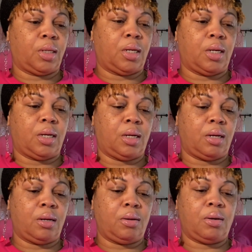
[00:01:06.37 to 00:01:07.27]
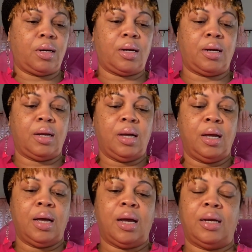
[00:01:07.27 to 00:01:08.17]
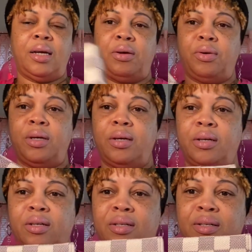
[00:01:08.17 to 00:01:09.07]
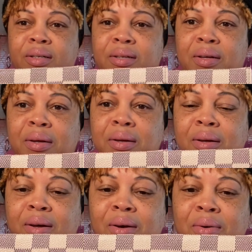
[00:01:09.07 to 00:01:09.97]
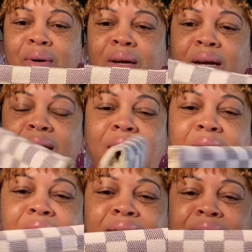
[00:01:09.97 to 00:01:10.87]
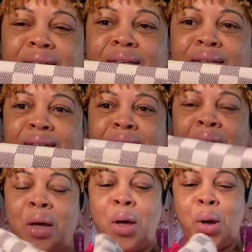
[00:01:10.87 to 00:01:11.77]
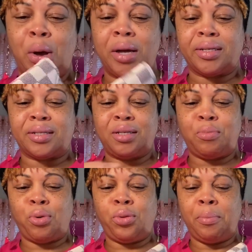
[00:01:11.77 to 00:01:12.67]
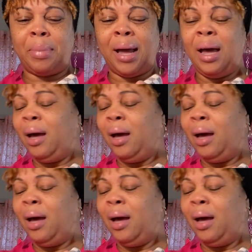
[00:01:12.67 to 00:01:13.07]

And okay, and here it is. Okay, I like this. It has a zipper on the back.